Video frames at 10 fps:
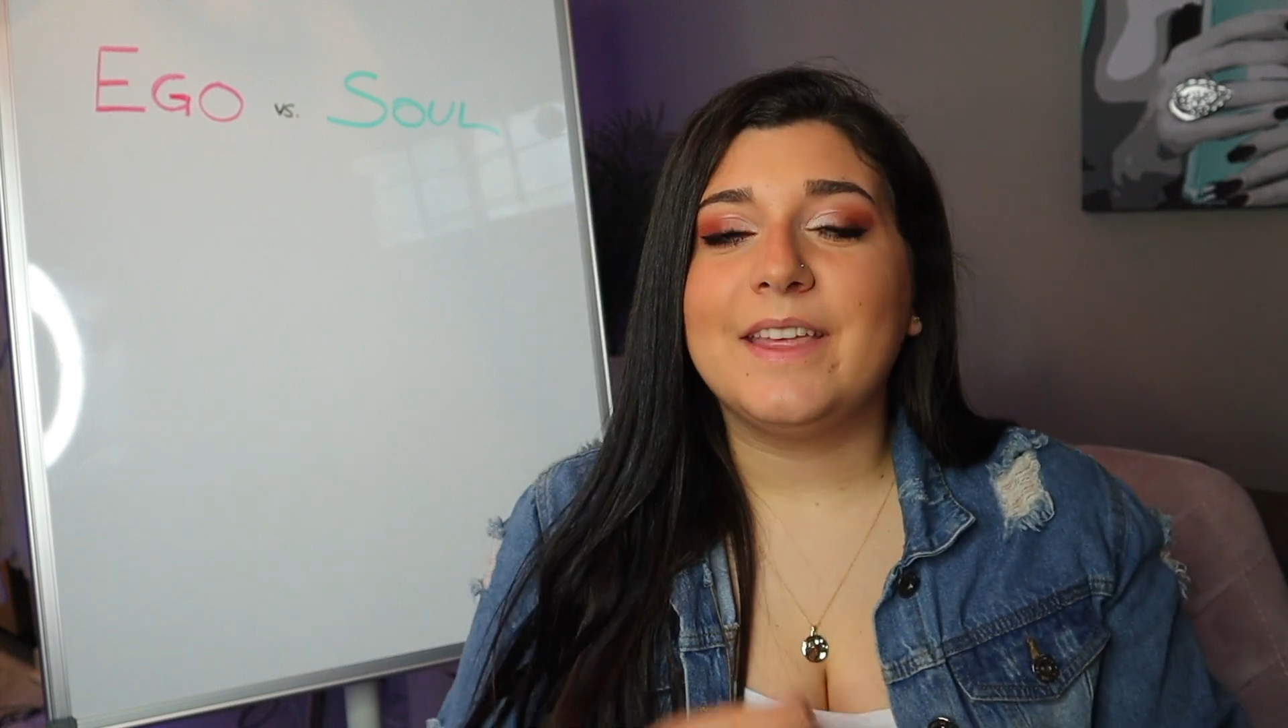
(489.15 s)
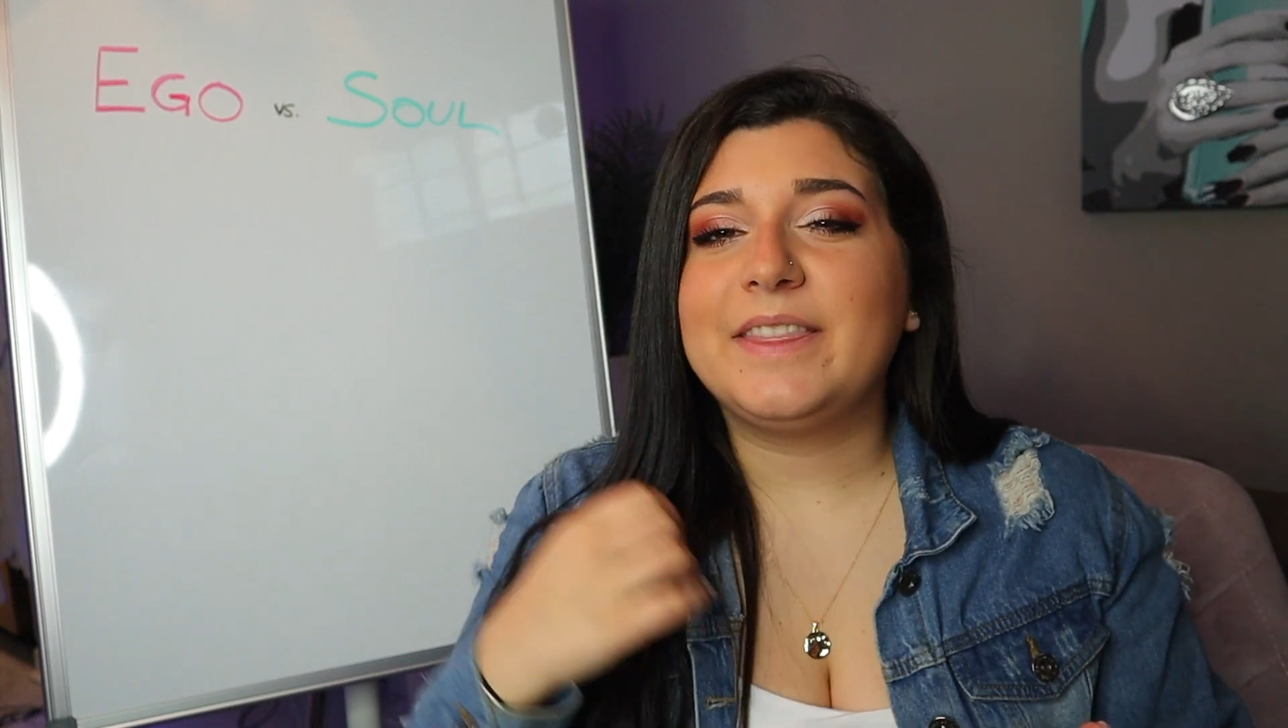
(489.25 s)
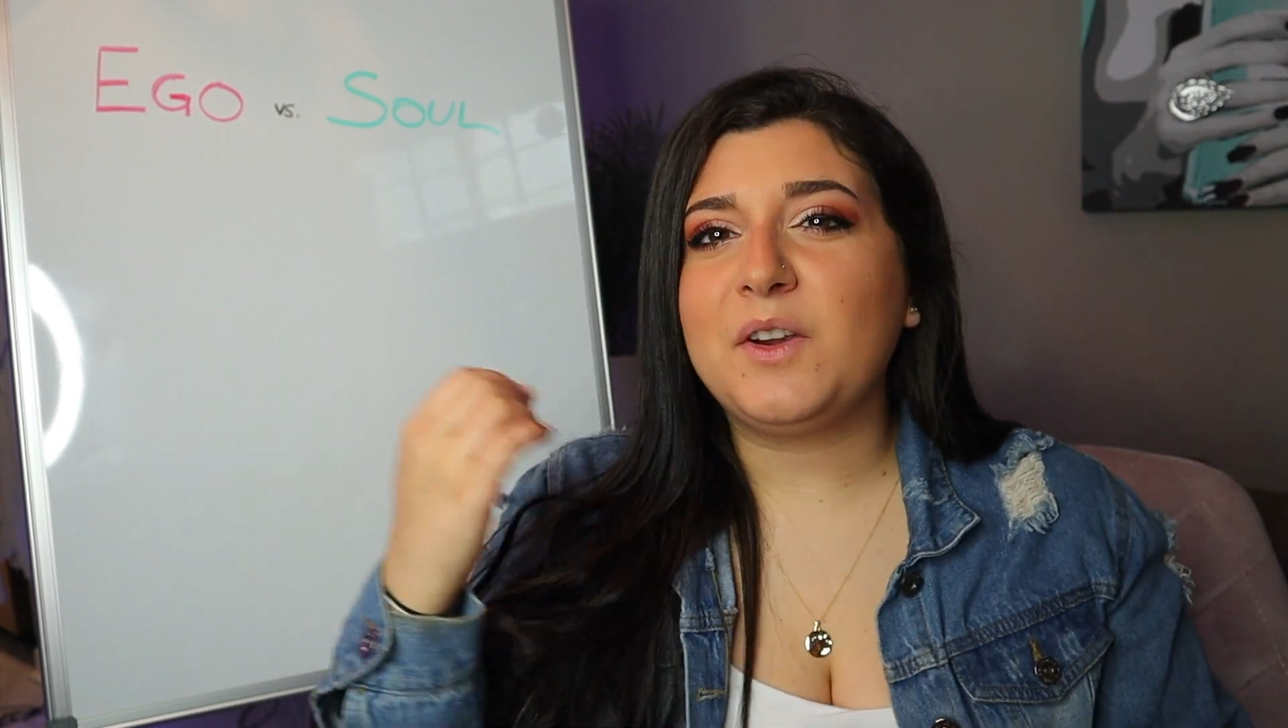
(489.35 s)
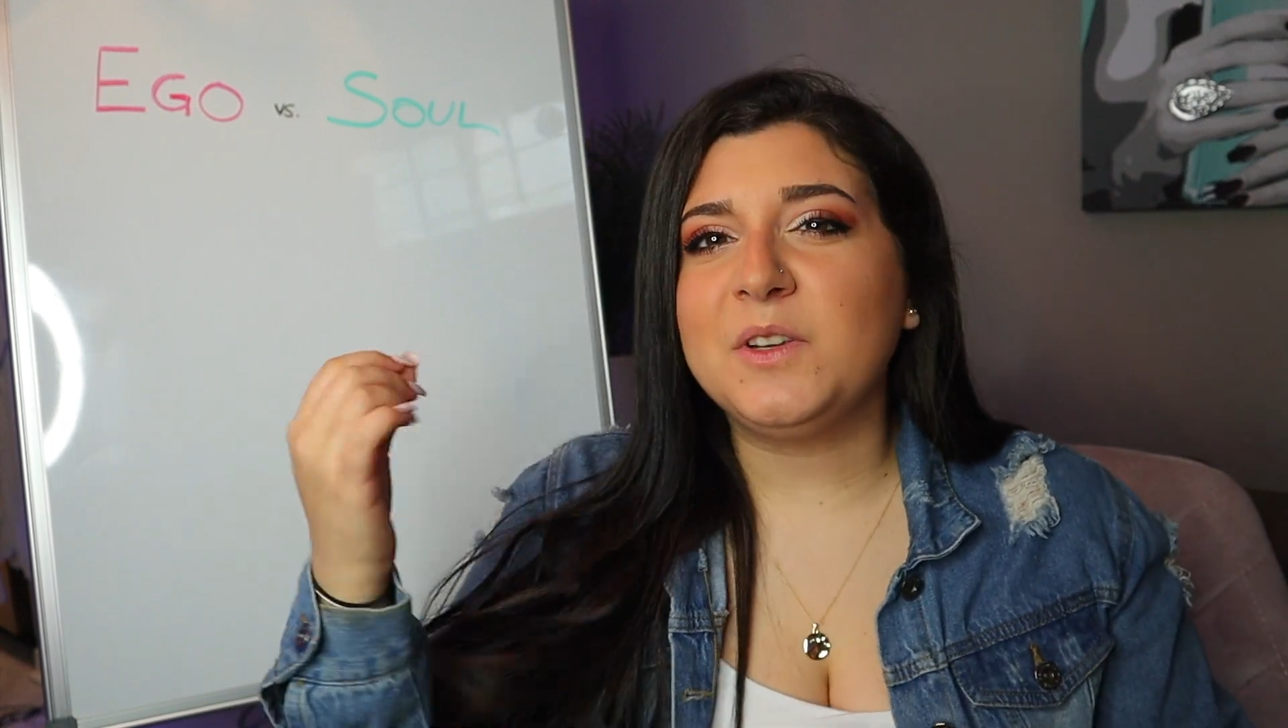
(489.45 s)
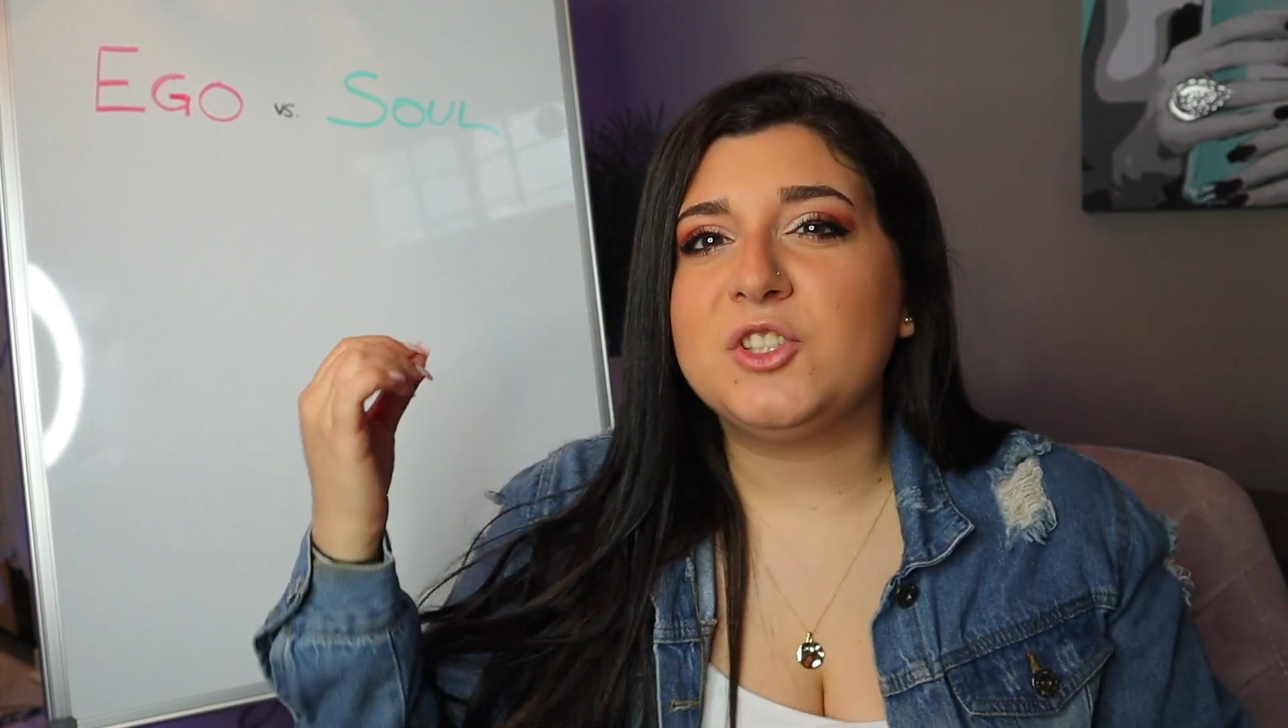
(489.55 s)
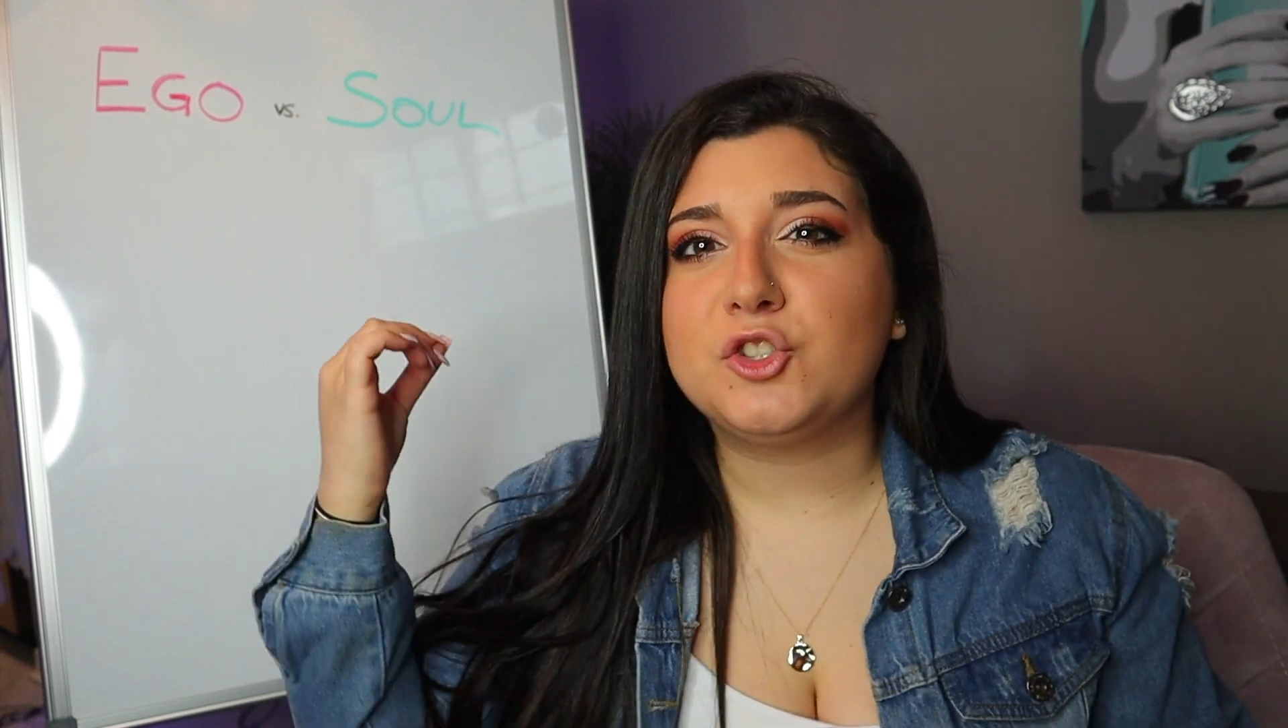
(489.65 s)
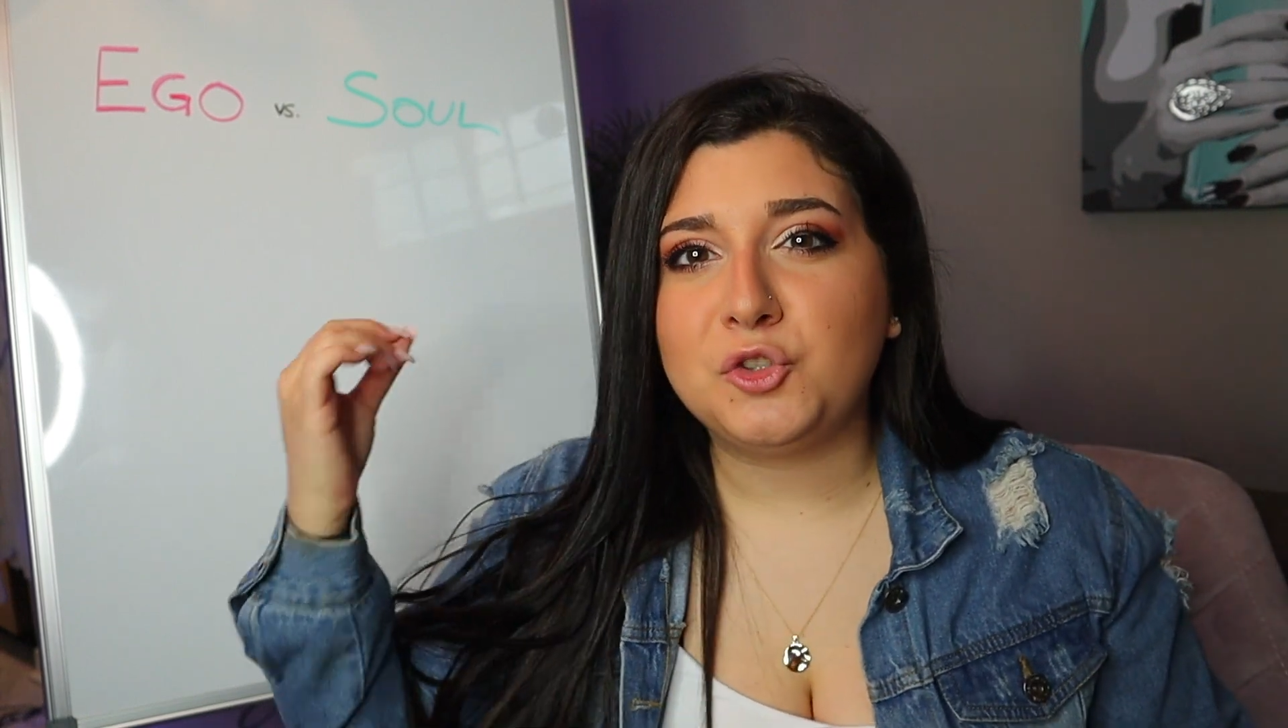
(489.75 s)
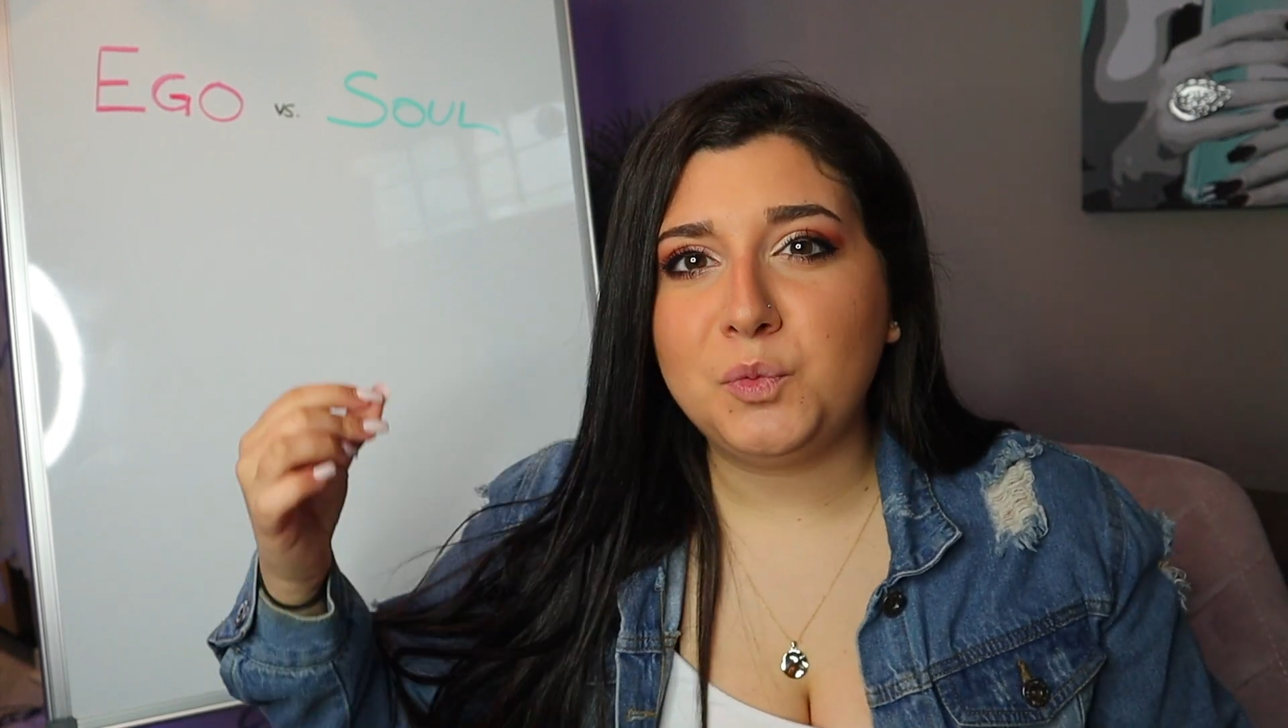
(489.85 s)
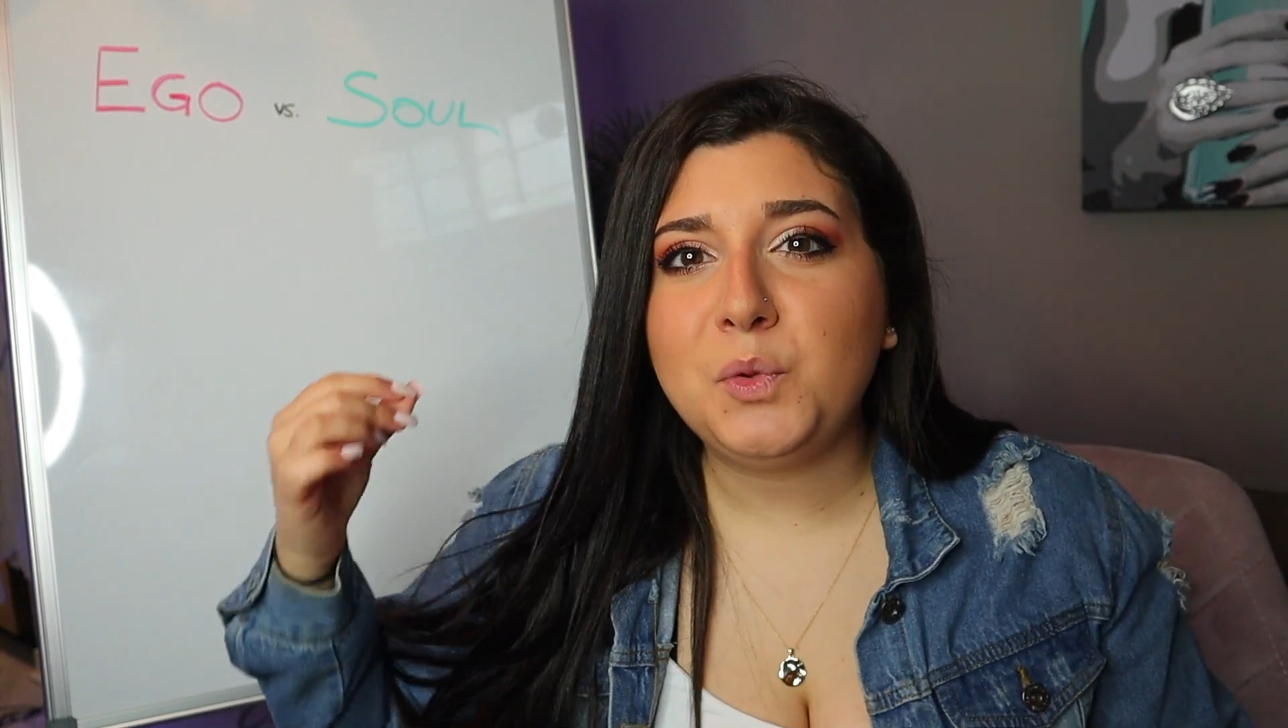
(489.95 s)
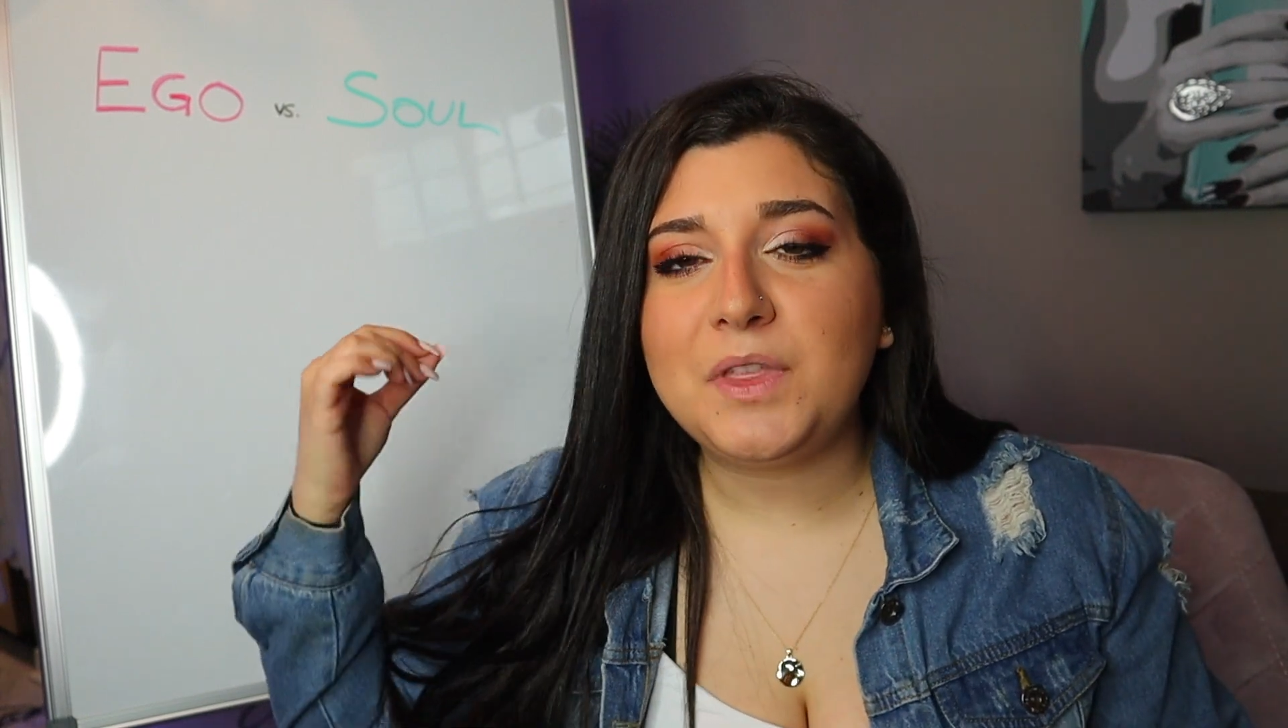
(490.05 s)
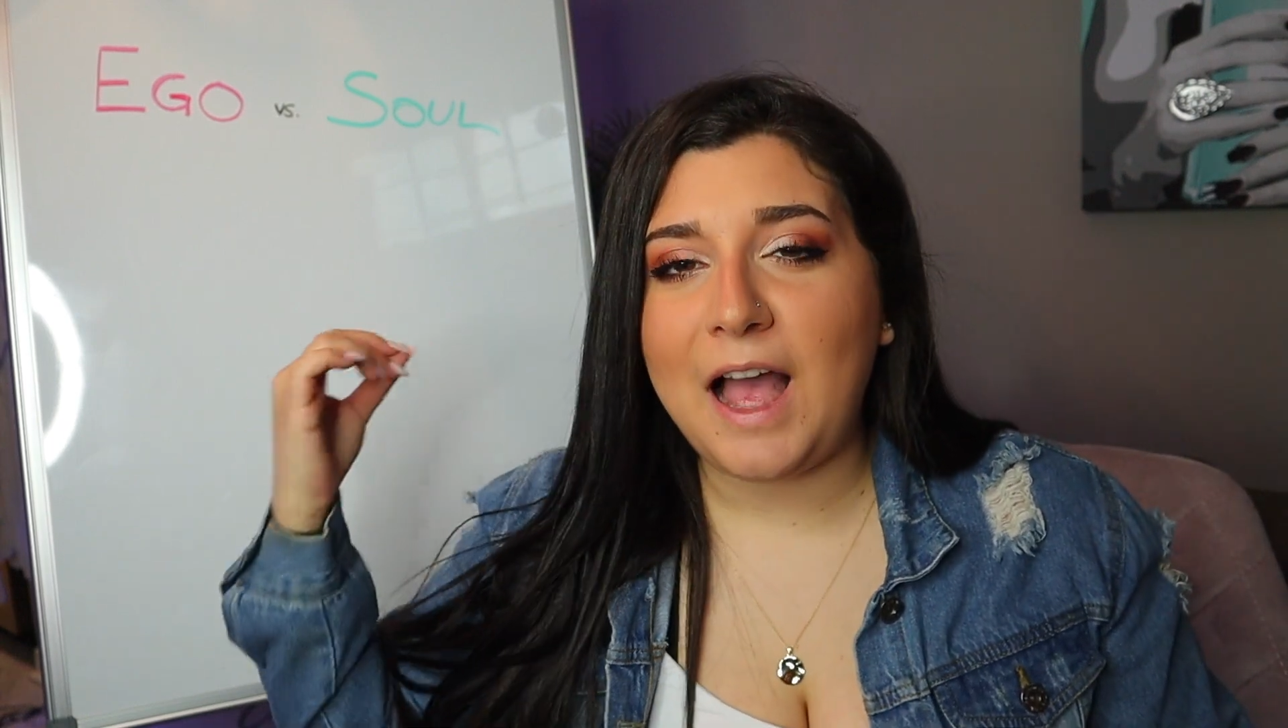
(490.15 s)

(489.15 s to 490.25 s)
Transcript: that there is a truth